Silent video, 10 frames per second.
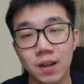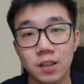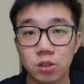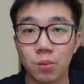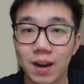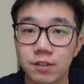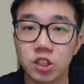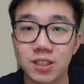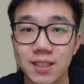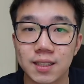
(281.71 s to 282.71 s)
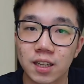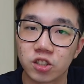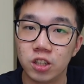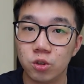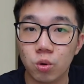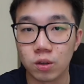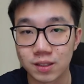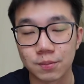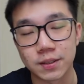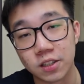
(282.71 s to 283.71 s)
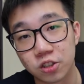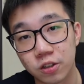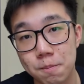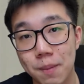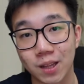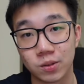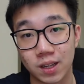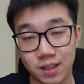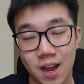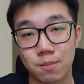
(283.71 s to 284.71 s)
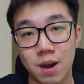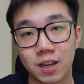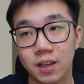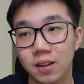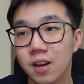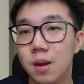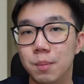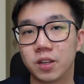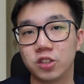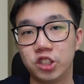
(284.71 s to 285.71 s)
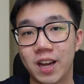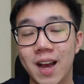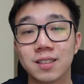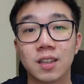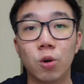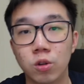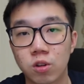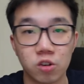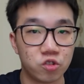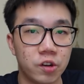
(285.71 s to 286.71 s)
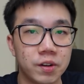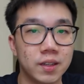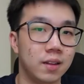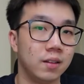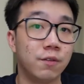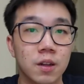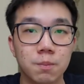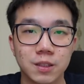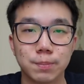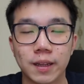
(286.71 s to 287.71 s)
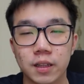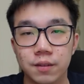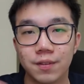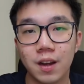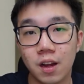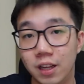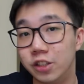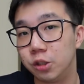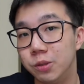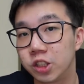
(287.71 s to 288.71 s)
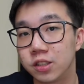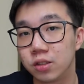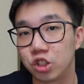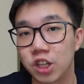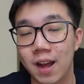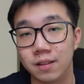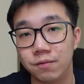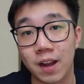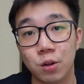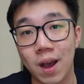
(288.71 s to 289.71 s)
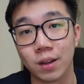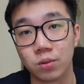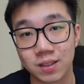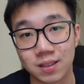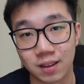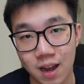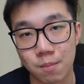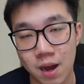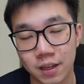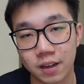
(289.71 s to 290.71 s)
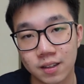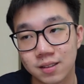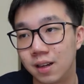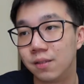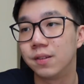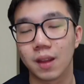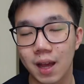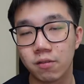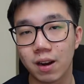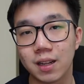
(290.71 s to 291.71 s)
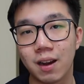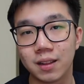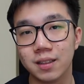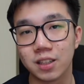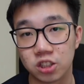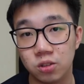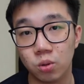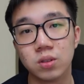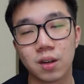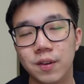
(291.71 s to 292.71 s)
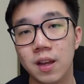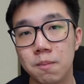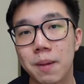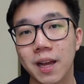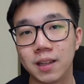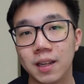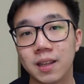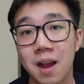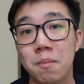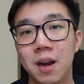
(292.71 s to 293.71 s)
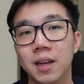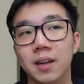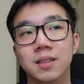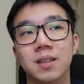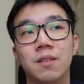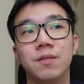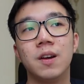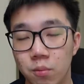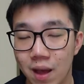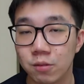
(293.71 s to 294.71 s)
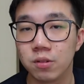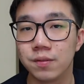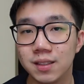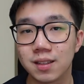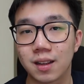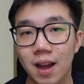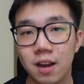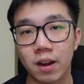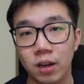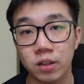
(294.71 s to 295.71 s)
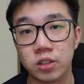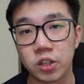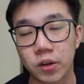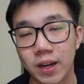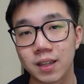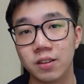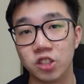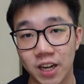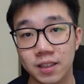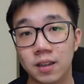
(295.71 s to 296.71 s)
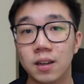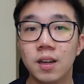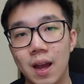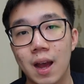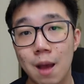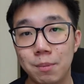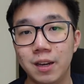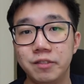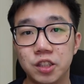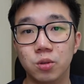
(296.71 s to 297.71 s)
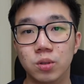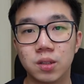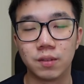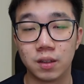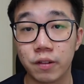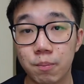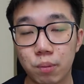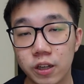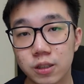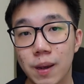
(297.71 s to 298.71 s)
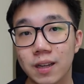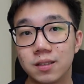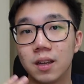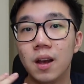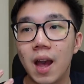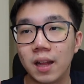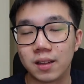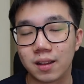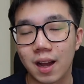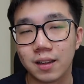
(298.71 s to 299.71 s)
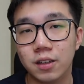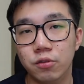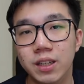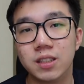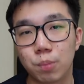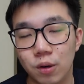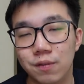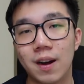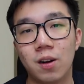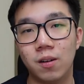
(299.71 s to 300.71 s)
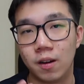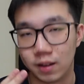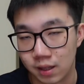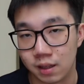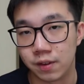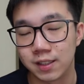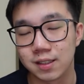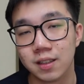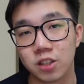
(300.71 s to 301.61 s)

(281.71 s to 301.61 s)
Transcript: So whatever she says actually do hold substantial impact to the entire market because she has her own contrarian and different perspective that she wishes to share and value add to this entire market itself. And right now, I think that she knows of her impact in the entire market itself. And with this entire regulatory crackdown in China, I believe she knows of the different prospects and the entire risk profile in investing in the